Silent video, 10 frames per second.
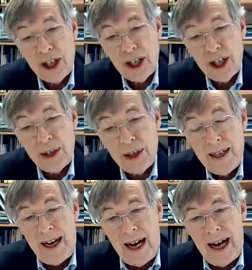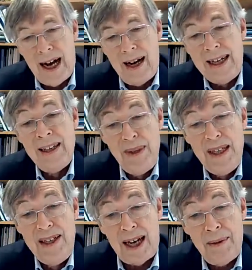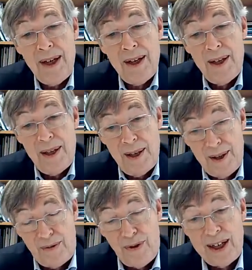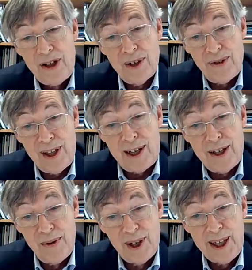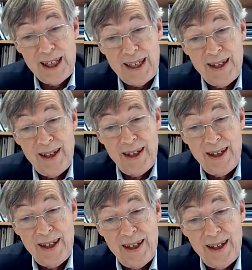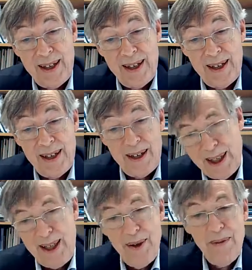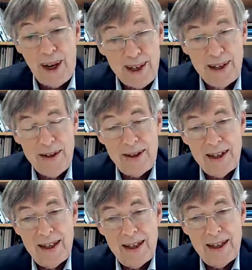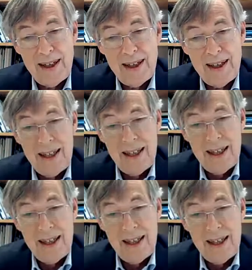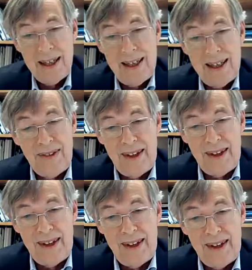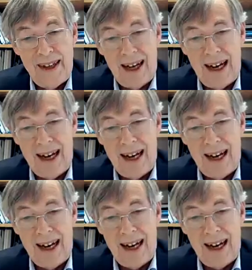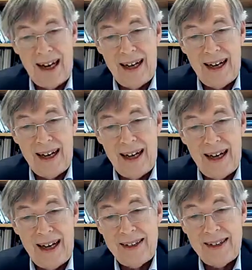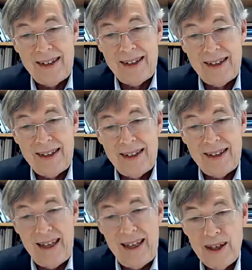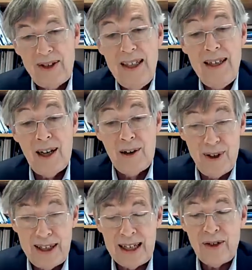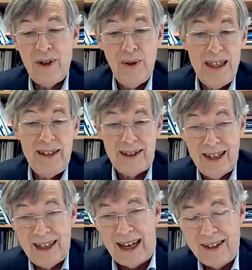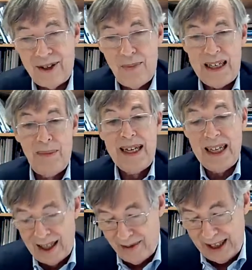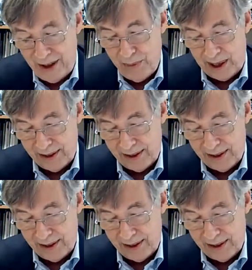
And in the meantime, the French have started working with their EU partners. And this is where we will see over the next few weeks, I suspect, the beginning of the EU policy.